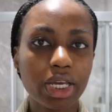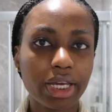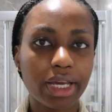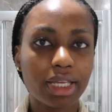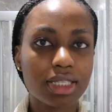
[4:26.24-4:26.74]

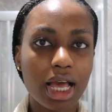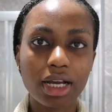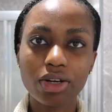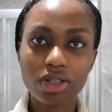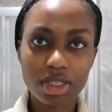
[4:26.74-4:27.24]
Okay guys,
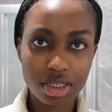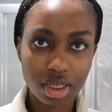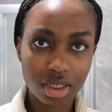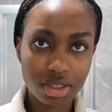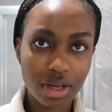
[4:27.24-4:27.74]
I cannot
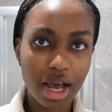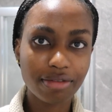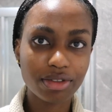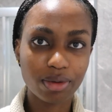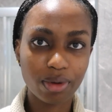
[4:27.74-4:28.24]
see, so I
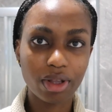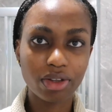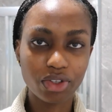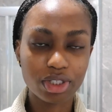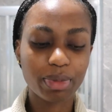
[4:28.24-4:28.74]
have to
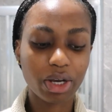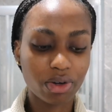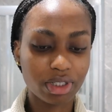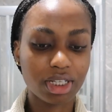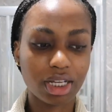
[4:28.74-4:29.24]
use my
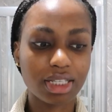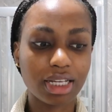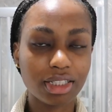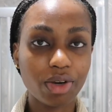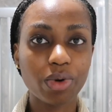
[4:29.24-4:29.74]
contacts.
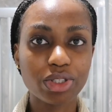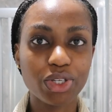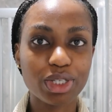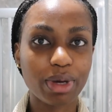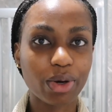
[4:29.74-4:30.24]
I didn't want to
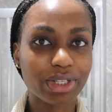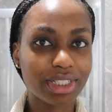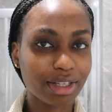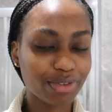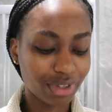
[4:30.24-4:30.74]
use my
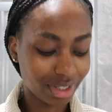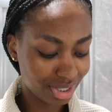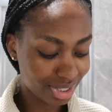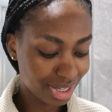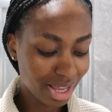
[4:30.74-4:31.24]
contacts for
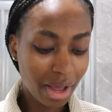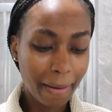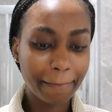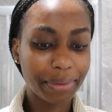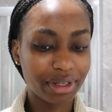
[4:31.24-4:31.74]
this,
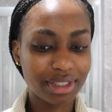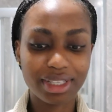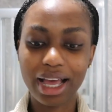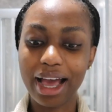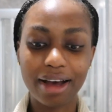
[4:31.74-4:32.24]
but
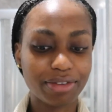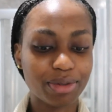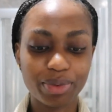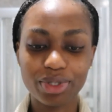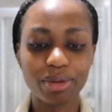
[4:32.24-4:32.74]
I have
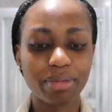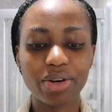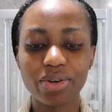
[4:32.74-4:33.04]
to put on my